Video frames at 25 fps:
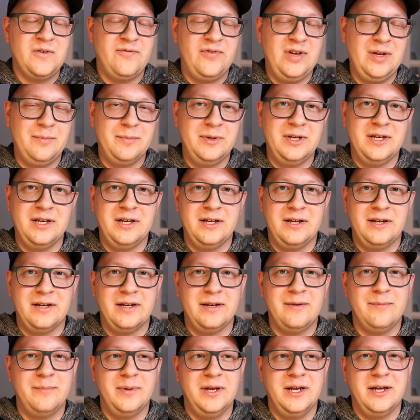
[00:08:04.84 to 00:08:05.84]
The thing
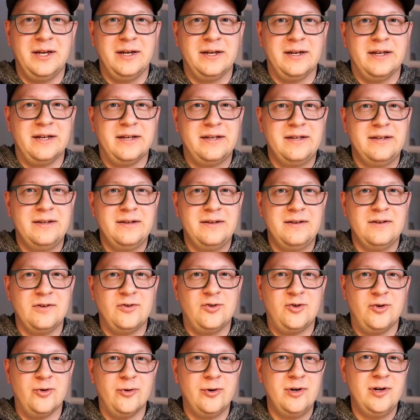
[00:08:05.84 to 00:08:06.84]
being that
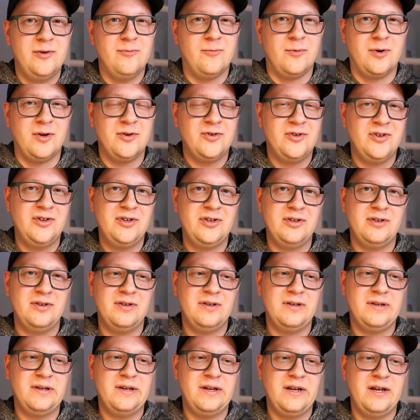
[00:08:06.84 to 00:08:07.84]
the jury wanted
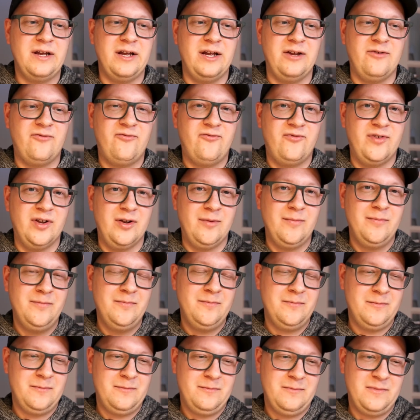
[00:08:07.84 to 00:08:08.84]
a
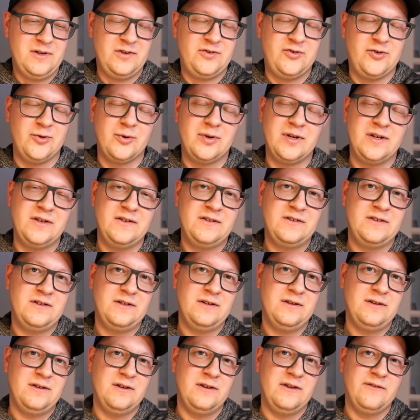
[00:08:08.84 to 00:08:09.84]
film that showcased
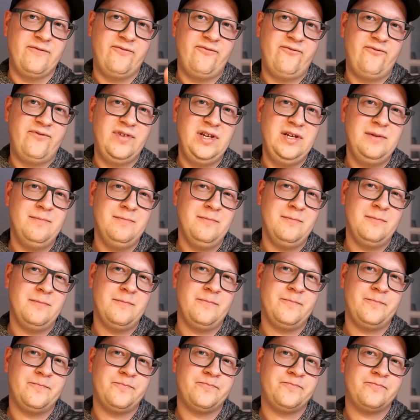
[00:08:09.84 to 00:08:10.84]
the theme,
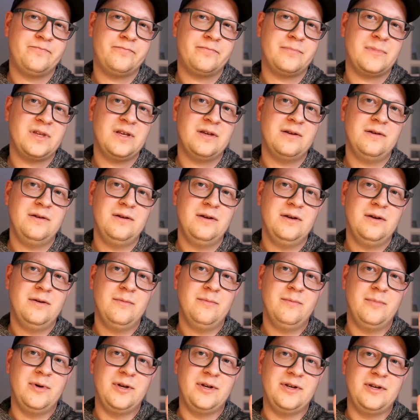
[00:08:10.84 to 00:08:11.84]

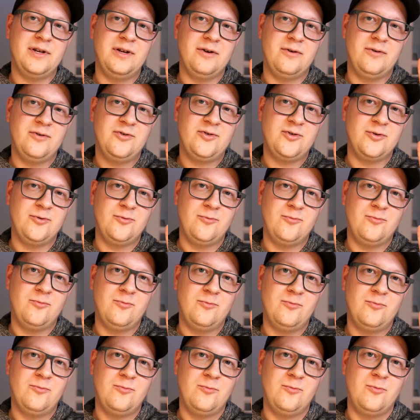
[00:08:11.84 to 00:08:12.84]
but they also
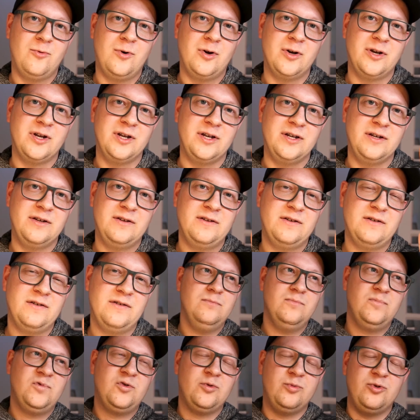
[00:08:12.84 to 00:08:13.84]
wanted it
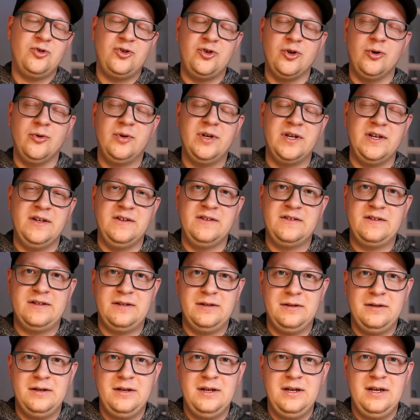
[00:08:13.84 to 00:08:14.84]
to be
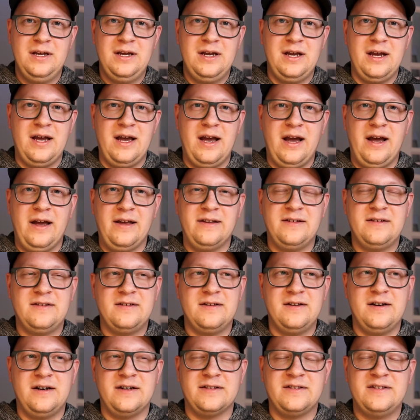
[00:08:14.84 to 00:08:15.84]
showcased
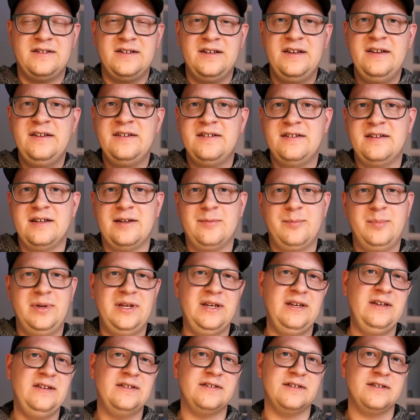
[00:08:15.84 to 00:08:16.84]
as artistic
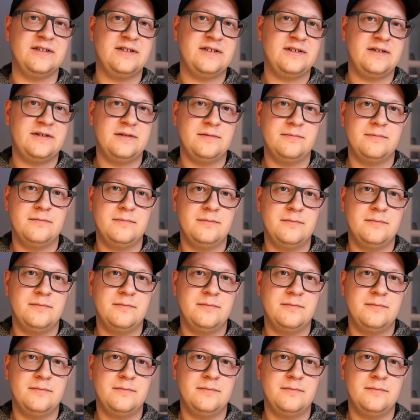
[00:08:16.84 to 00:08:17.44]
pieces.